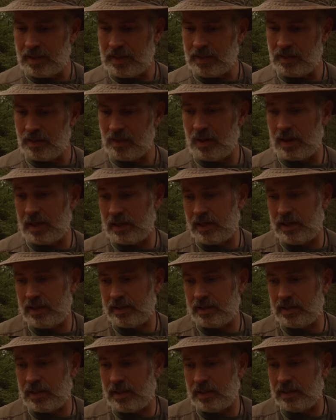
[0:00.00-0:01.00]
you know,
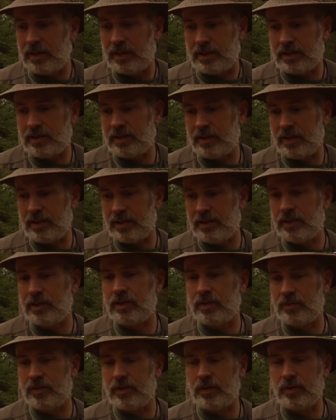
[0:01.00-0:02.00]
I like the
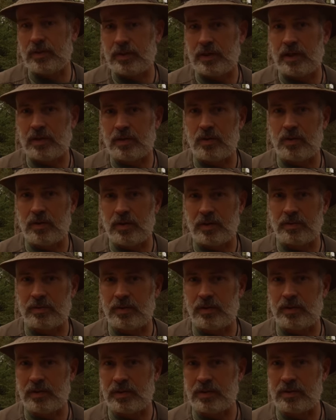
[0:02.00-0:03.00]
idea of doing that, going and
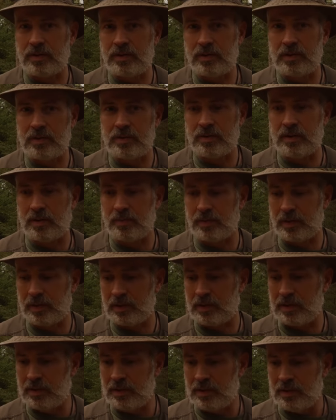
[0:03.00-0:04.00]
doing something,